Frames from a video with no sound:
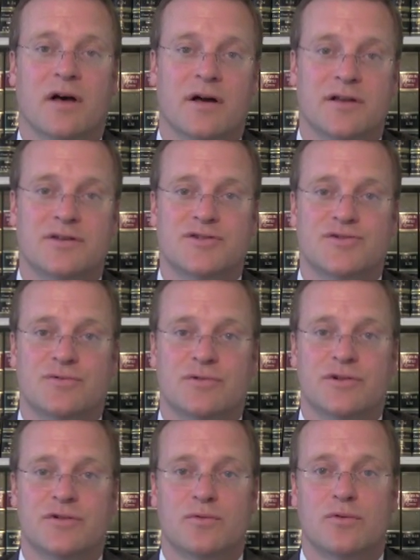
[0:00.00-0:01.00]

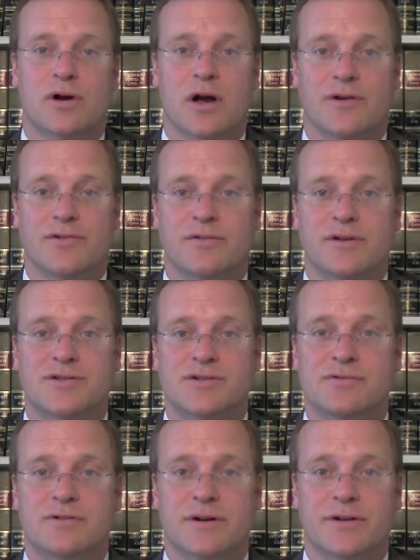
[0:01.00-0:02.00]
uninsured or
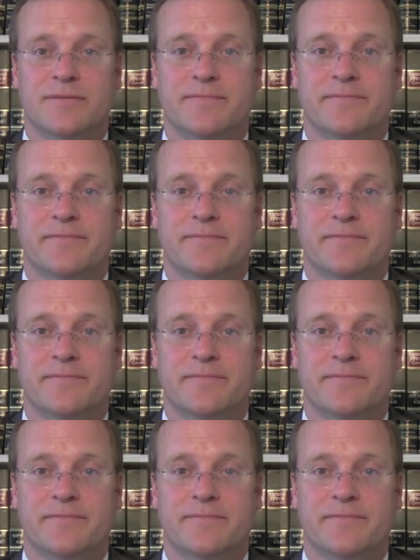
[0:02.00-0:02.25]
underinsured.